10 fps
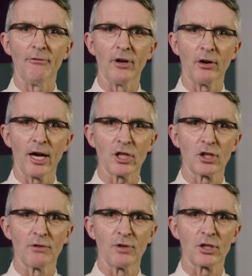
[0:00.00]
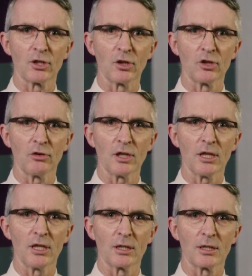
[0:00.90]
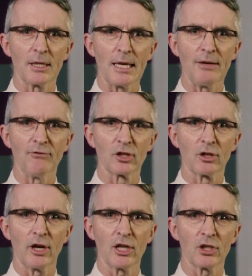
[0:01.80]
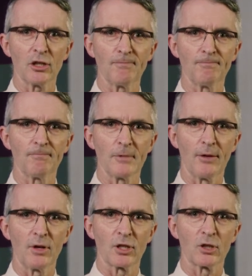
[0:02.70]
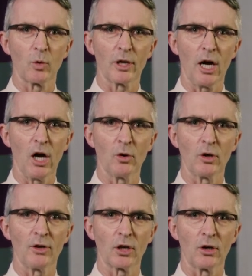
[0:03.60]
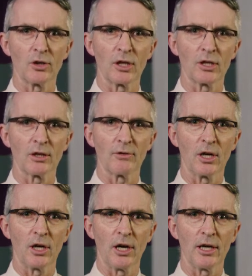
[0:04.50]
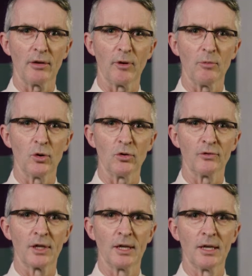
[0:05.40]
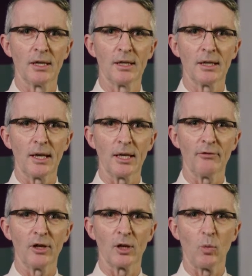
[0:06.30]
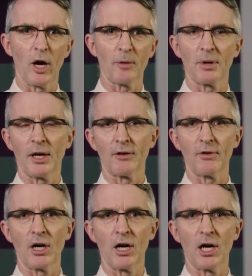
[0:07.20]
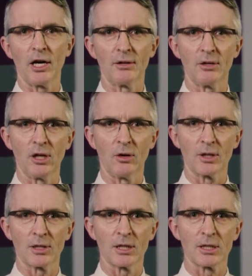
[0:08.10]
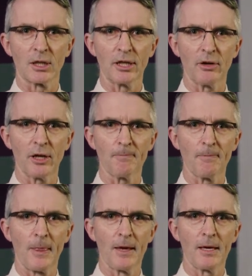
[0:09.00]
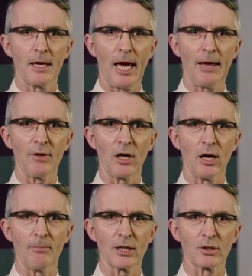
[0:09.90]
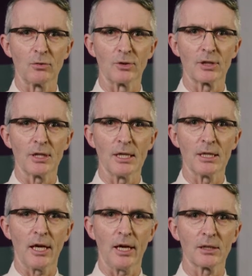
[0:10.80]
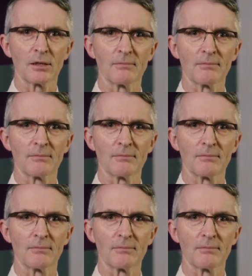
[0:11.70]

variation of this surgery is evisceration, and this is where only the contents of the eye are removed, leaving the white part of the eye, known as the sclera, and the eye muscles intact.